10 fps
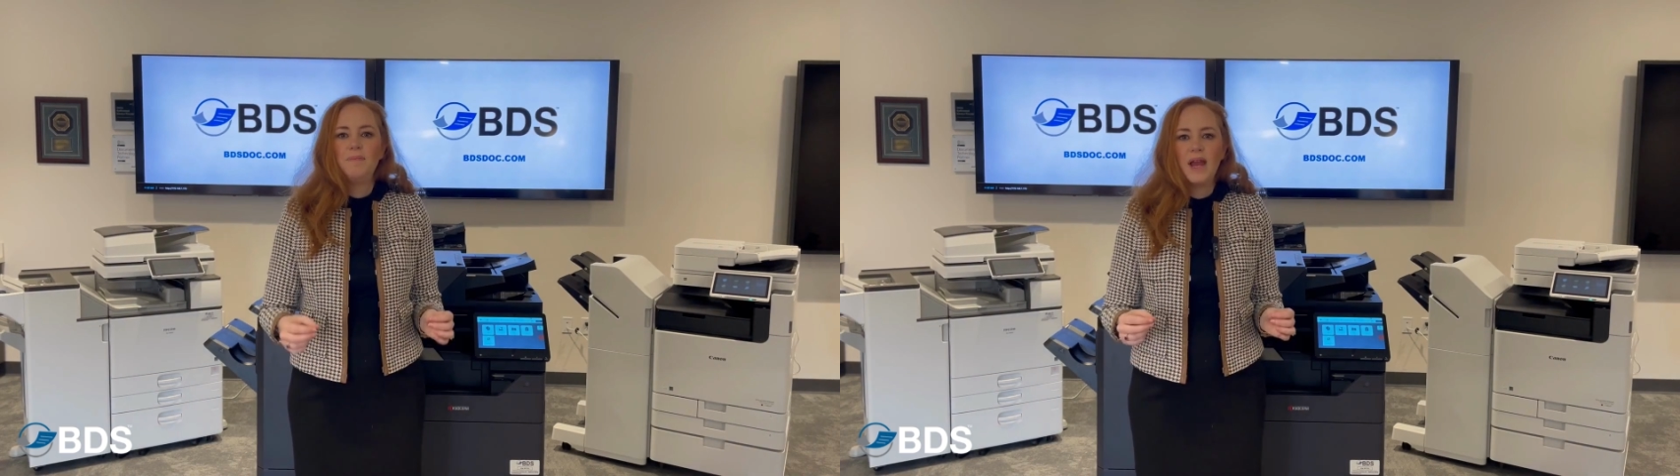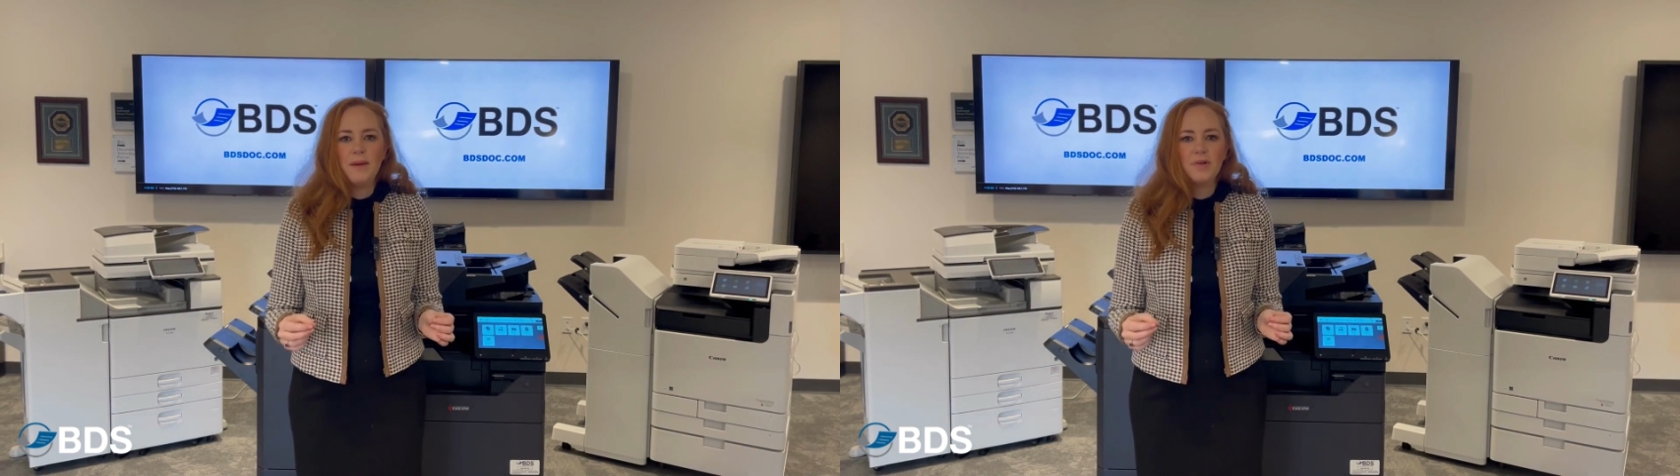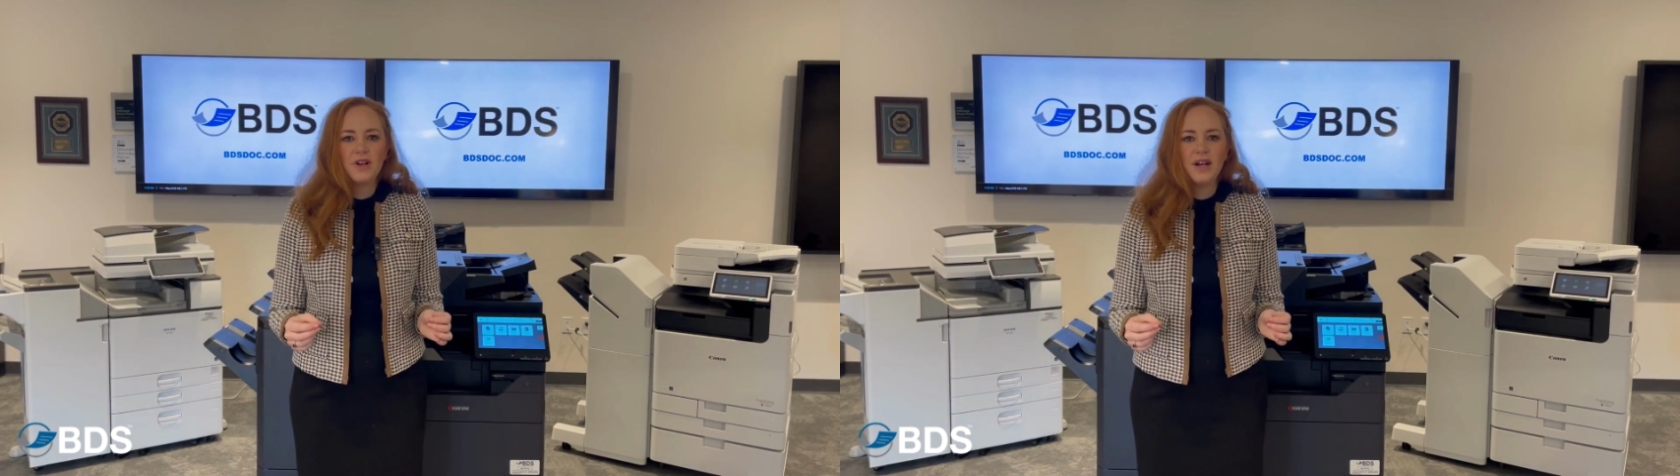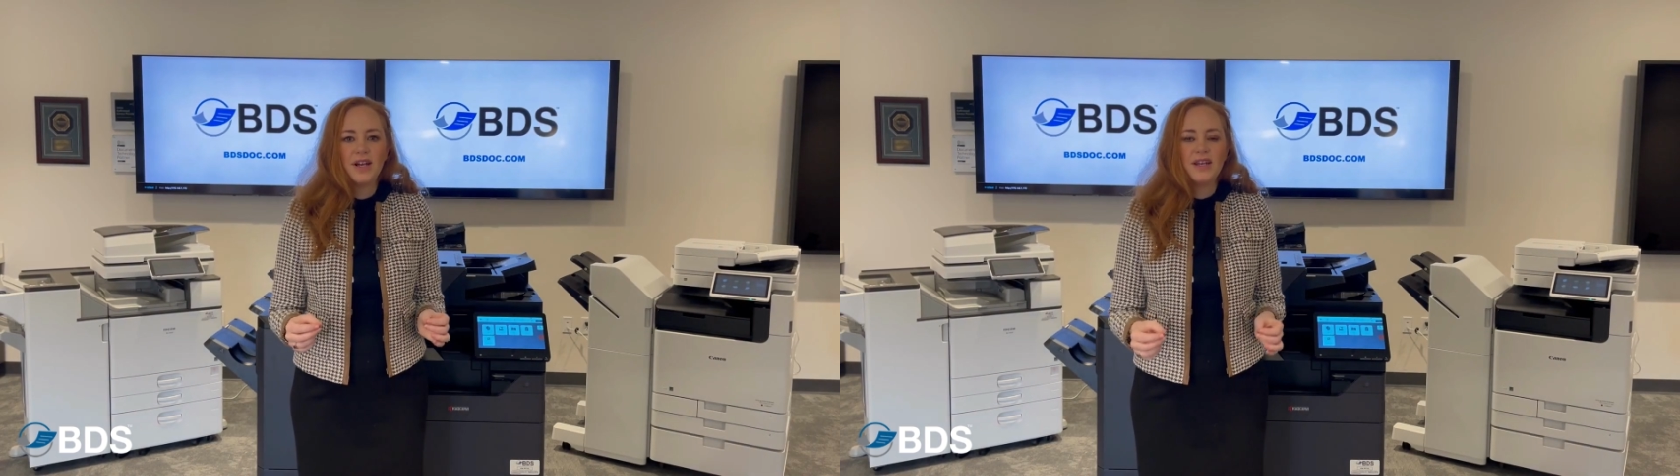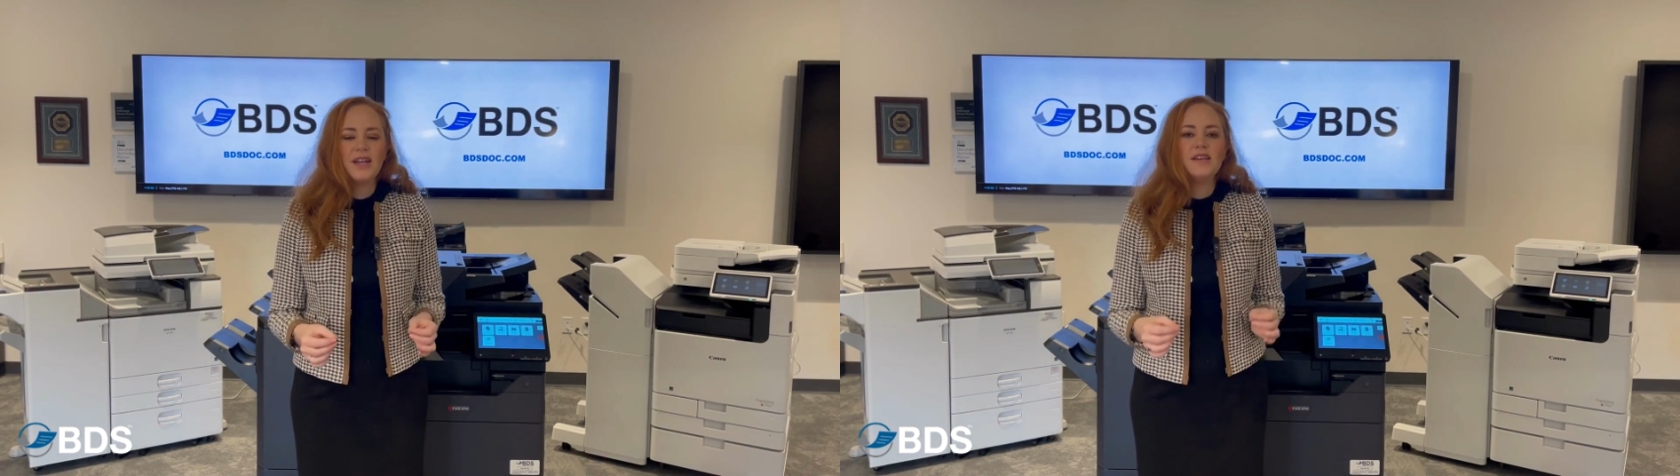
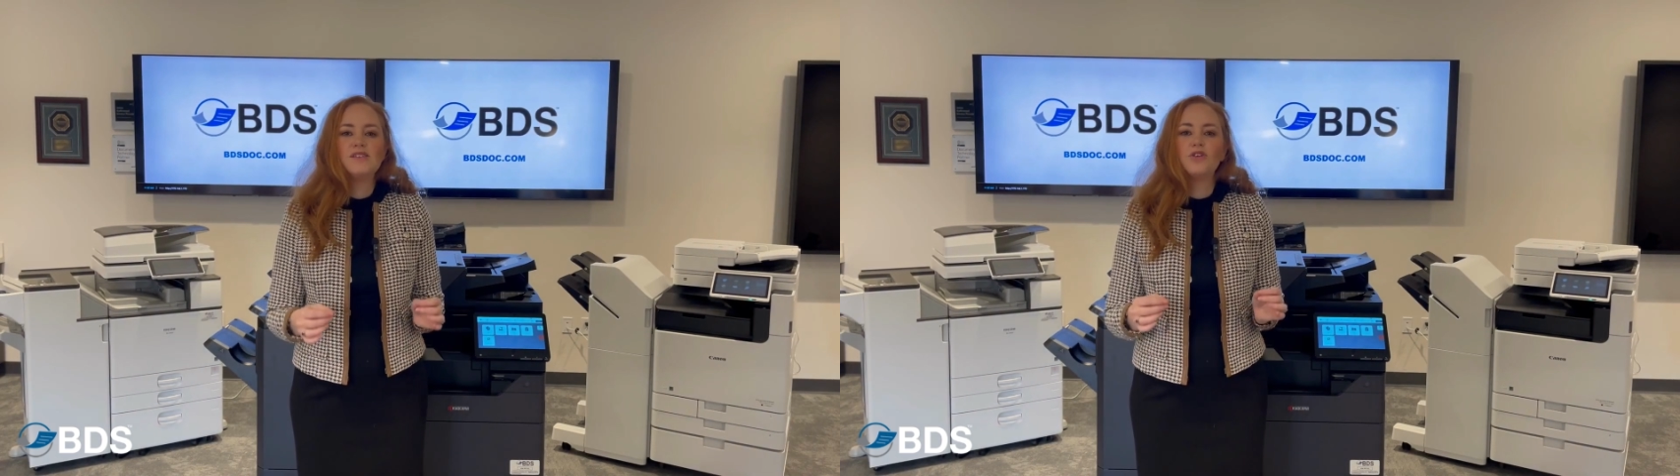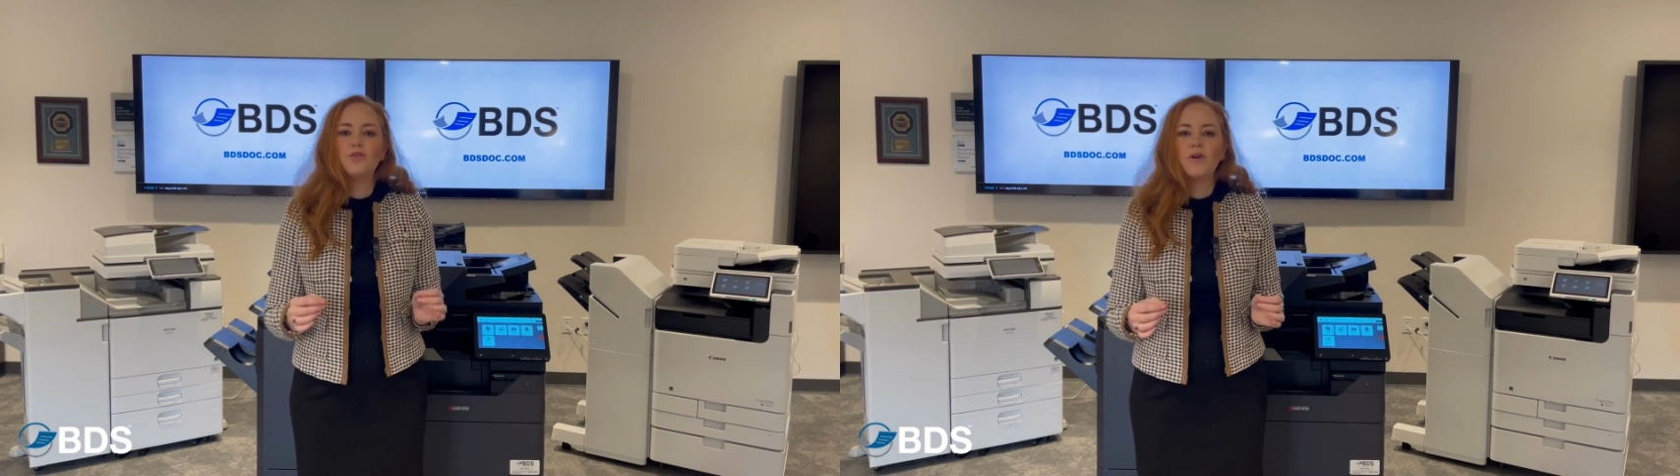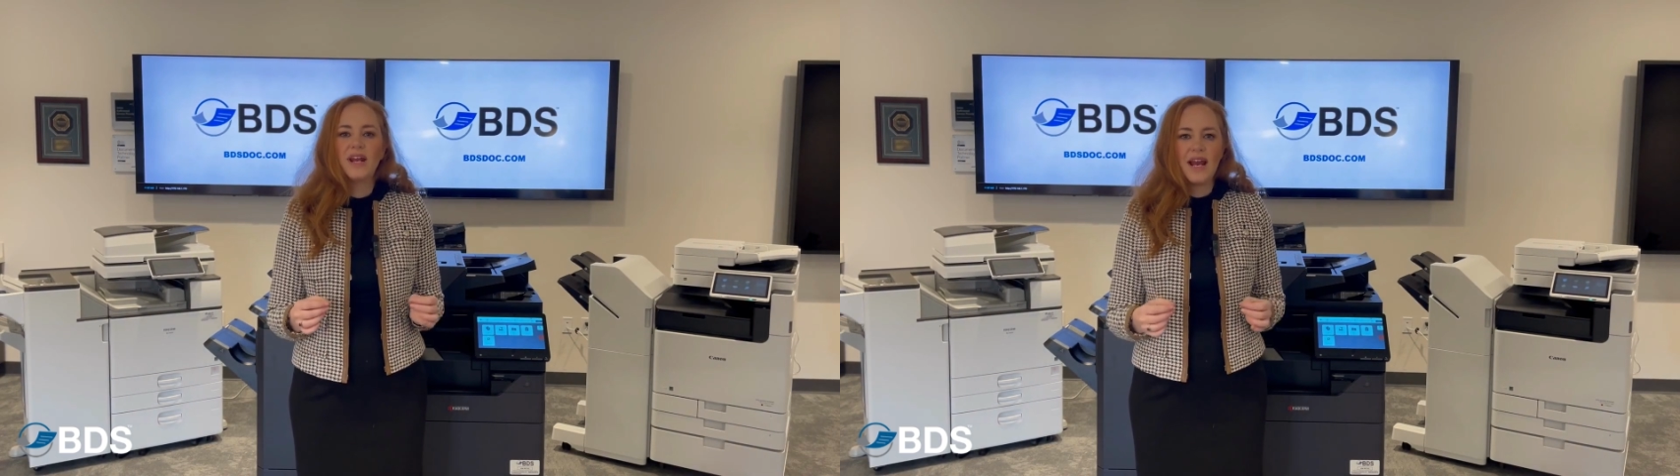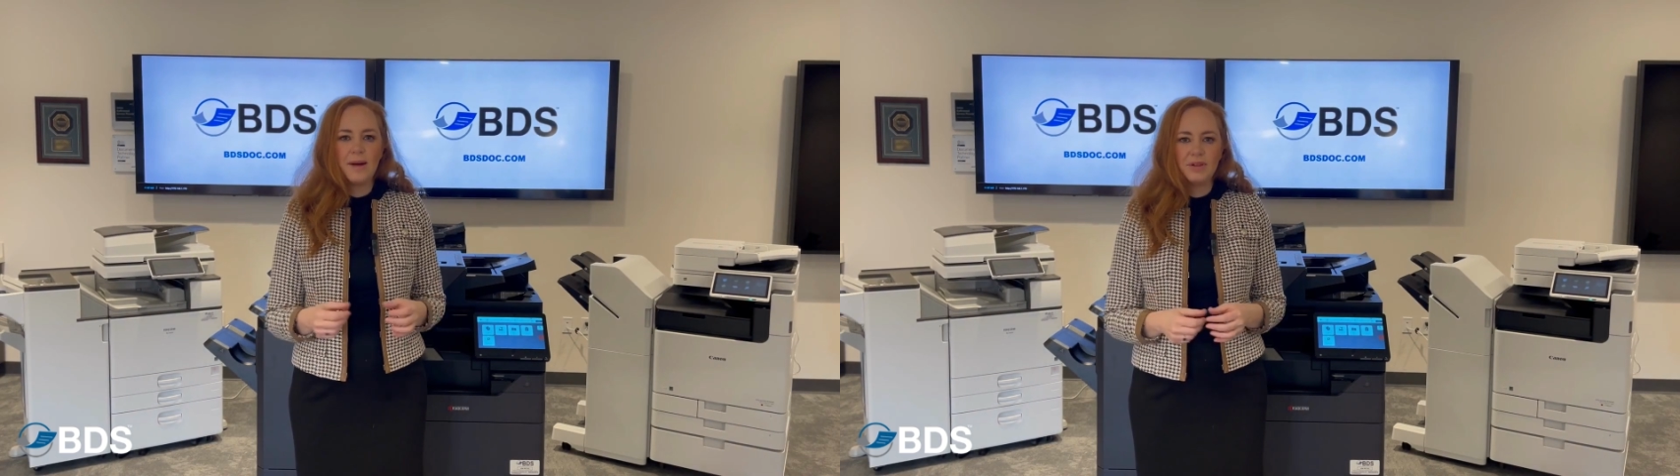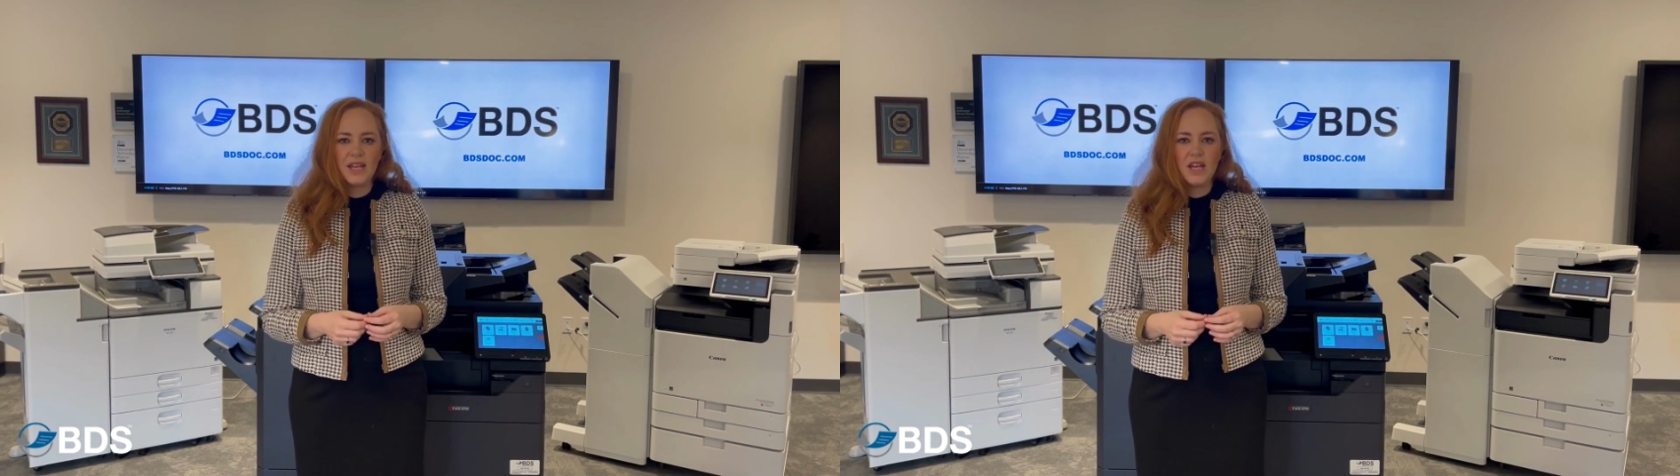PaperCut is a great
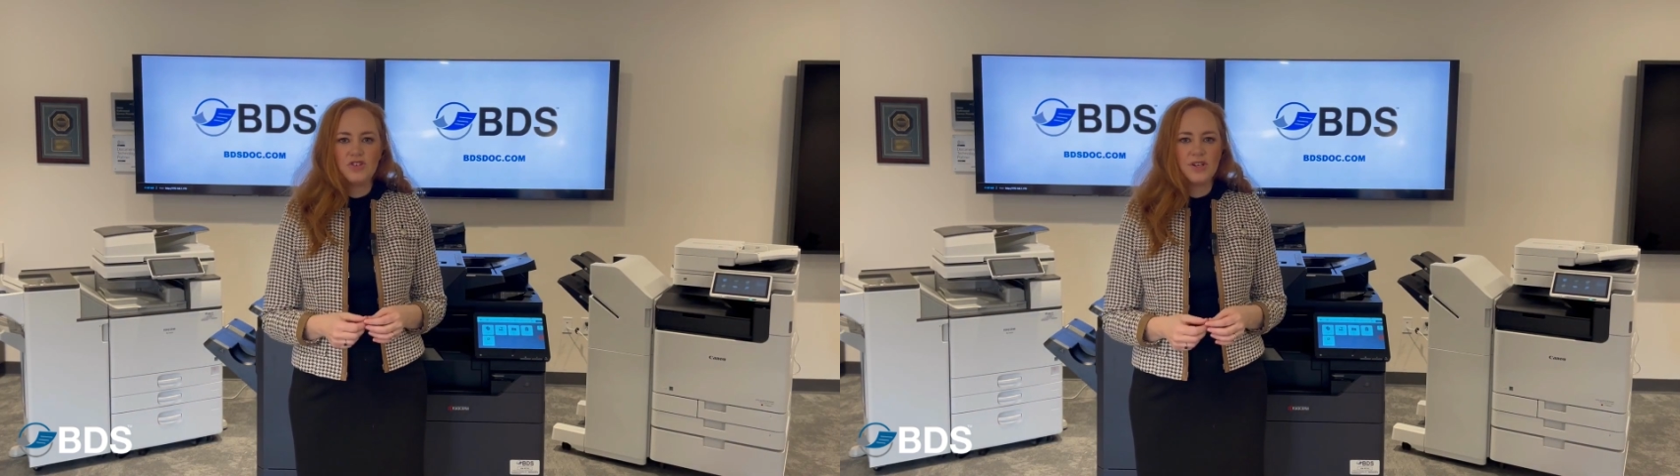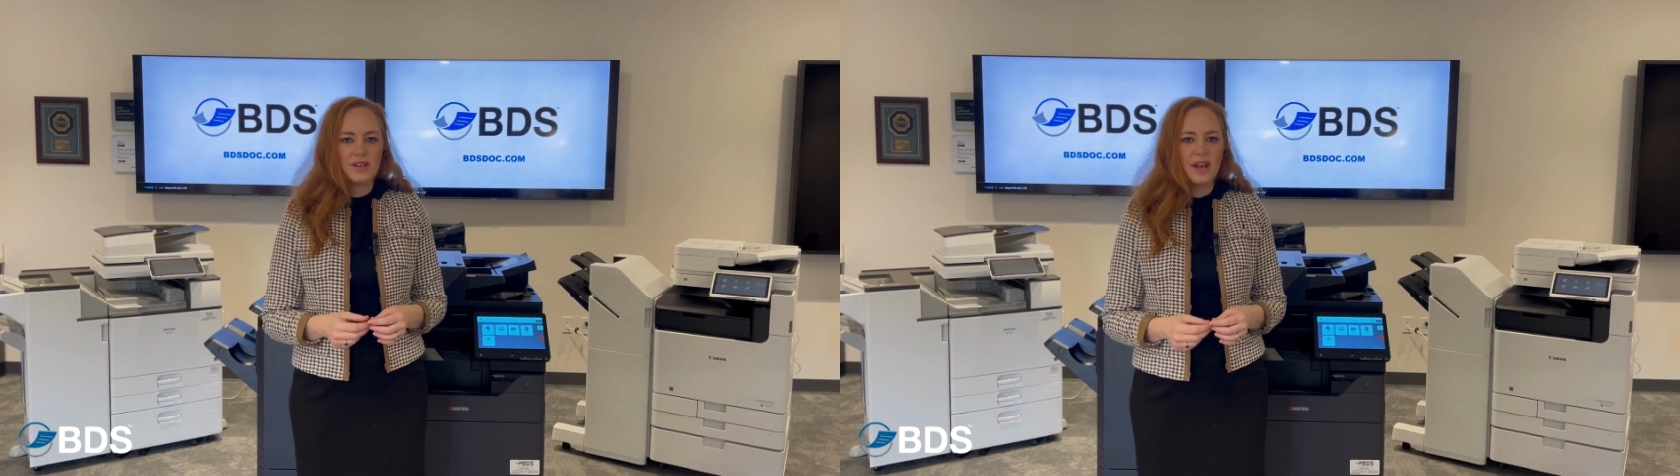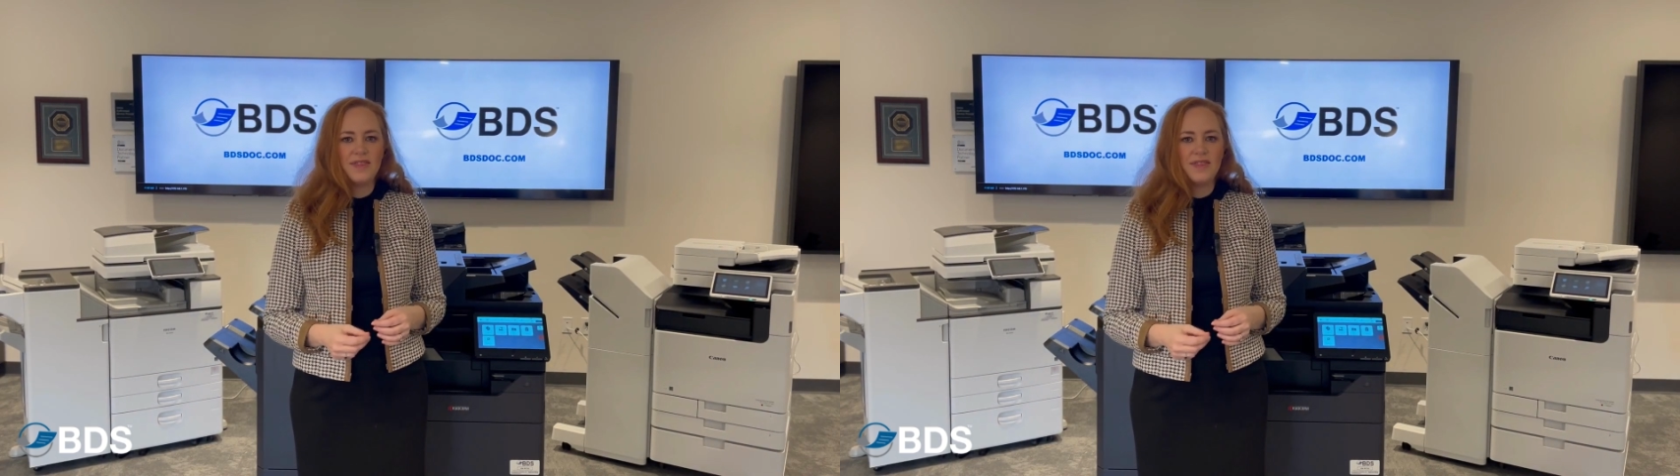application